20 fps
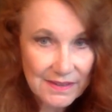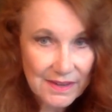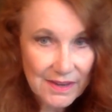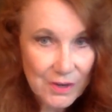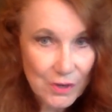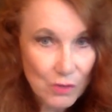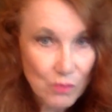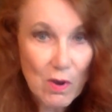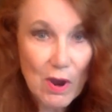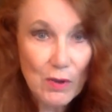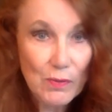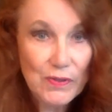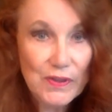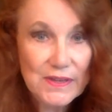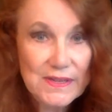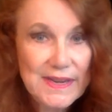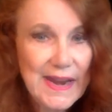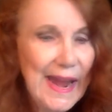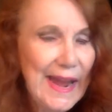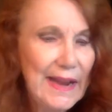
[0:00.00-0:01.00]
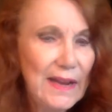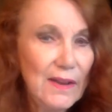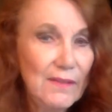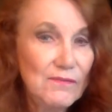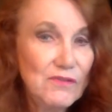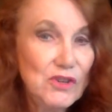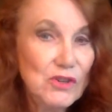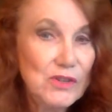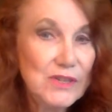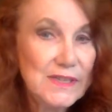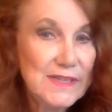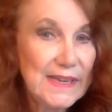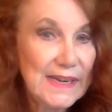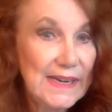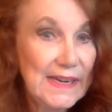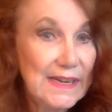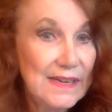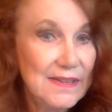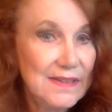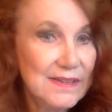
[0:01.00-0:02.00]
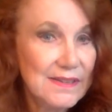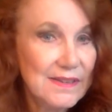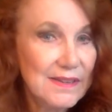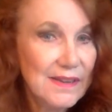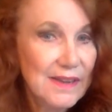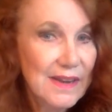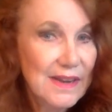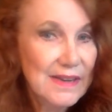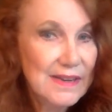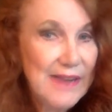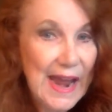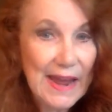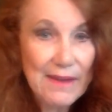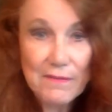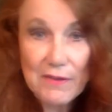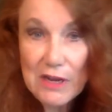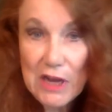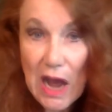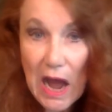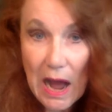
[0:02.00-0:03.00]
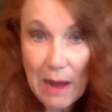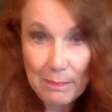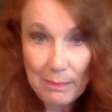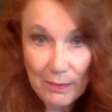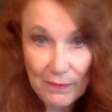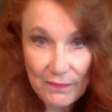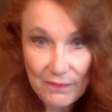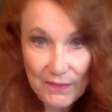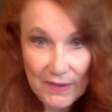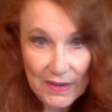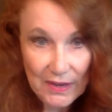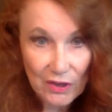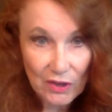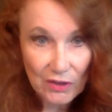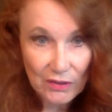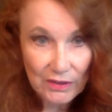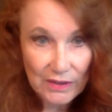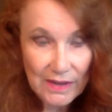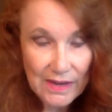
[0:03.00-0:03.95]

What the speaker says: who wrote The Tale of Two Cities, David Copperfield,